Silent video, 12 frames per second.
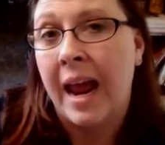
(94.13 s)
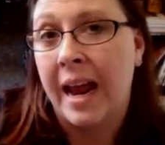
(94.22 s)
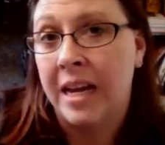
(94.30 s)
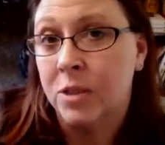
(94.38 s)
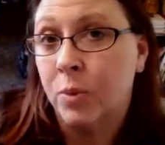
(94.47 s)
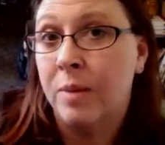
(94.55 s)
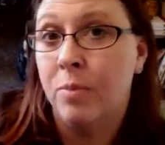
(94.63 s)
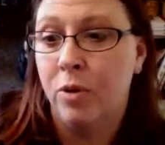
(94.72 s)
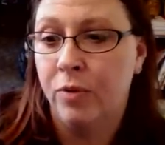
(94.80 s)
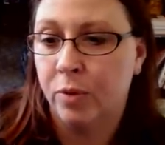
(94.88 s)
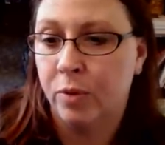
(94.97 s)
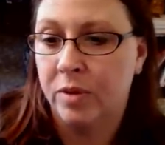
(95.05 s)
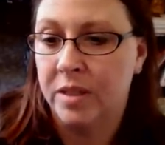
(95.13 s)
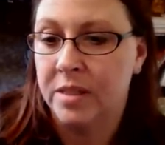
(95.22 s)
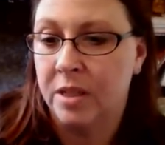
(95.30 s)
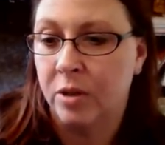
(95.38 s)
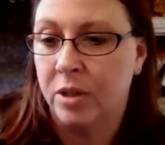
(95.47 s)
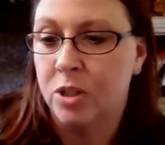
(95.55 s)
As we move through
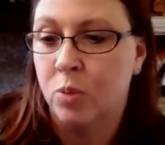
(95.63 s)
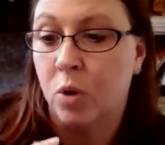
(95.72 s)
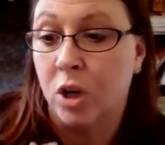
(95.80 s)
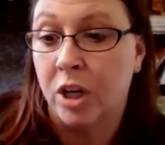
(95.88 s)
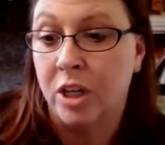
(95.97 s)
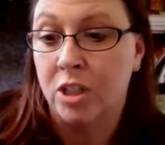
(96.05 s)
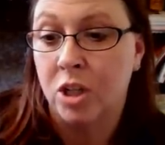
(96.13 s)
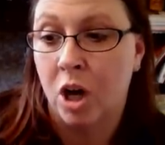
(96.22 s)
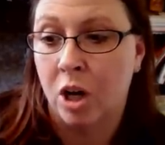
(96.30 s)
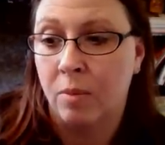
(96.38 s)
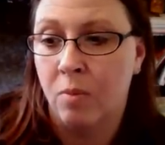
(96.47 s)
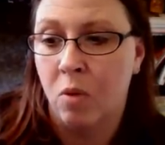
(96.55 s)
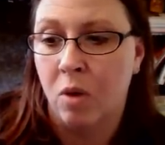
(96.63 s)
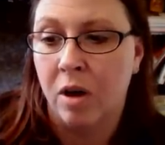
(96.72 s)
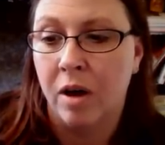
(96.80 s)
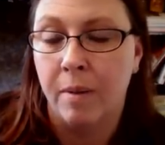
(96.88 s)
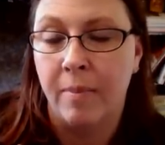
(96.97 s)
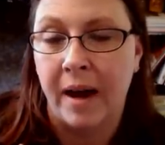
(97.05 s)
this series, we're going to talk
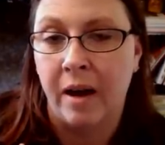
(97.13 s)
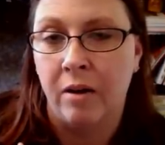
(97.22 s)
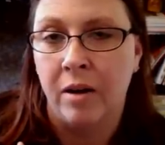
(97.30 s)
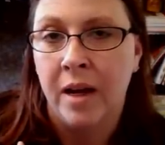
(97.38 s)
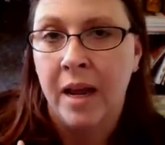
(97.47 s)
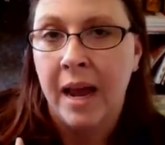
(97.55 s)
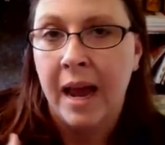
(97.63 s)
more about